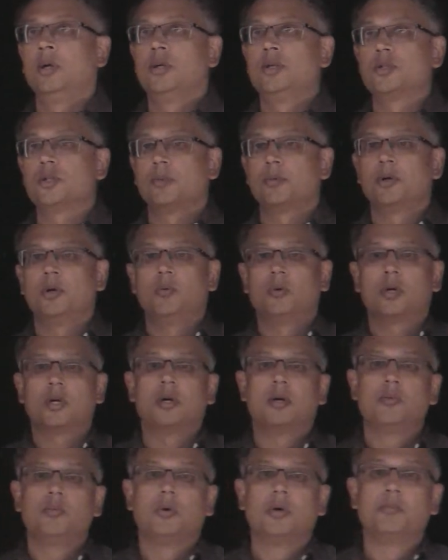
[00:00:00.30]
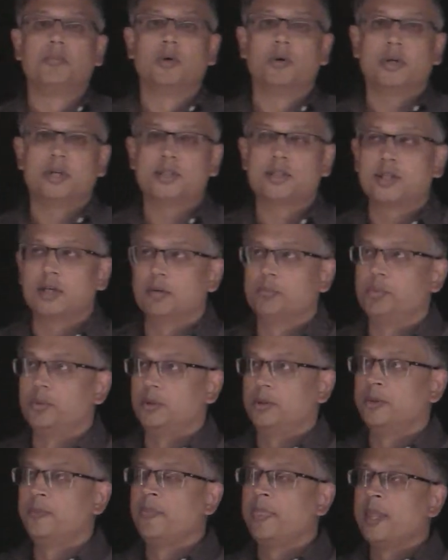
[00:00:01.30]
So I'm going to work out one more
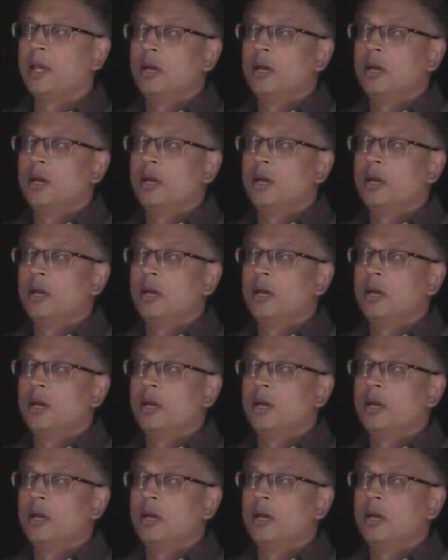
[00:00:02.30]
example.